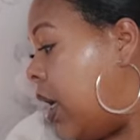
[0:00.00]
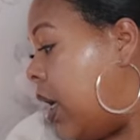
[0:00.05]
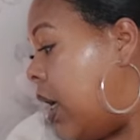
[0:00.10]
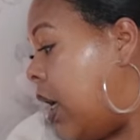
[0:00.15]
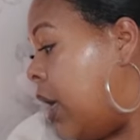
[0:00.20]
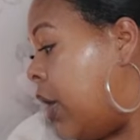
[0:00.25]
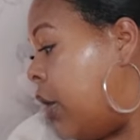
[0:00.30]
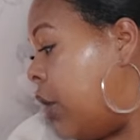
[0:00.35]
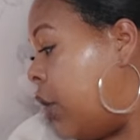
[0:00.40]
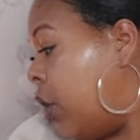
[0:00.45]

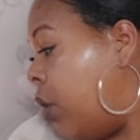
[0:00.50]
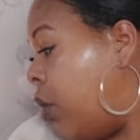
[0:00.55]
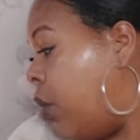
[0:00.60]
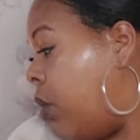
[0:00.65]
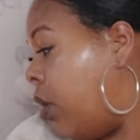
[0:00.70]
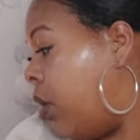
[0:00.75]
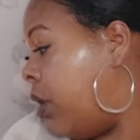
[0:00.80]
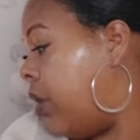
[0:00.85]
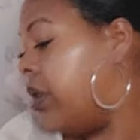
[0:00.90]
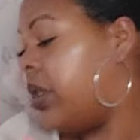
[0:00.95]
And you know
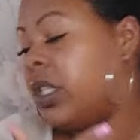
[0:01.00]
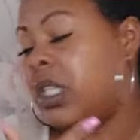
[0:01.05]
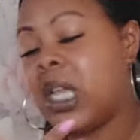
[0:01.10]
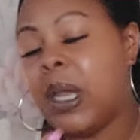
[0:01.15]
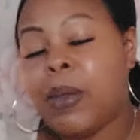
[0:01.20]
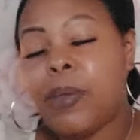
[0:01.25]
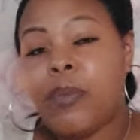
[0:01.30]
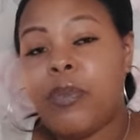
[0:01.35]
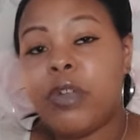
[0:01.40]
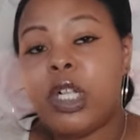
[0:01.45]
what? The
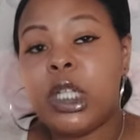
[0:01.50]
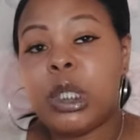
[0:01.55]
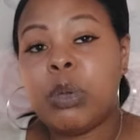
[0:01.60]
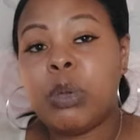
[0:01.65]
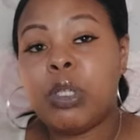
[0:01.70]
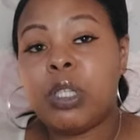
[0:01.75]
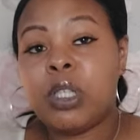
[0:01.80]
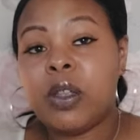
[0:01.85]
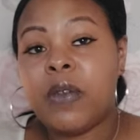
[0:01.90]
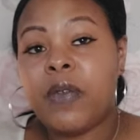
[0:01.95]
Temperance
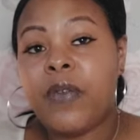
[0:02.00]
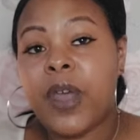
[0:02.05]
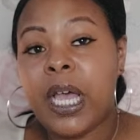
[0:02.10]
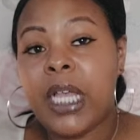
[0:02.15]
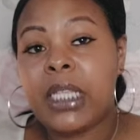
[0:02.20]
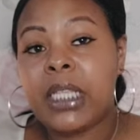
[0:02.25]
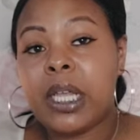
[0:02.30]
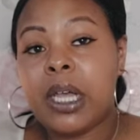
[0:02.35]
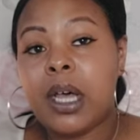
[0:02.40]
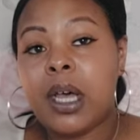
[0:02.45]
was the
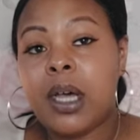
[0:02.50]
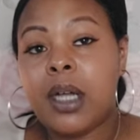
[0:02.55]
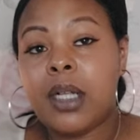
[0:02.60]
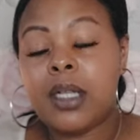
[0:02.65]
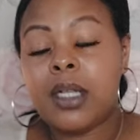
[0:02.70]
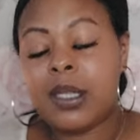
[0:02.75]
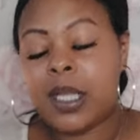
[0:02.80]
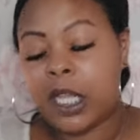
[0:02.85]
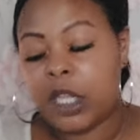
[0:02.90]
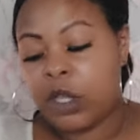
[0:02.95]
first card
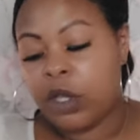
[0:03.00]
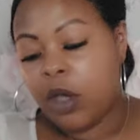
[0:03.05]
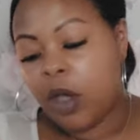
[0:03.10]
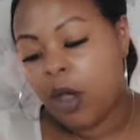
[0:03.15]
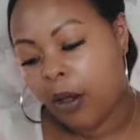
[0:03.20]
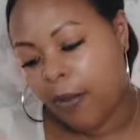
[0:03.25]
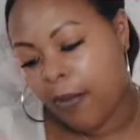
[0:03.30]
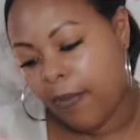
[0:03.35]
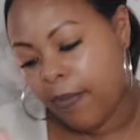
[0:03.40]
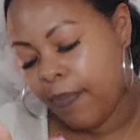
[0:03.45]
that you
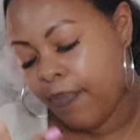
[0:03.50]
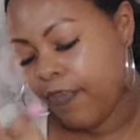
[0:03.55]
got.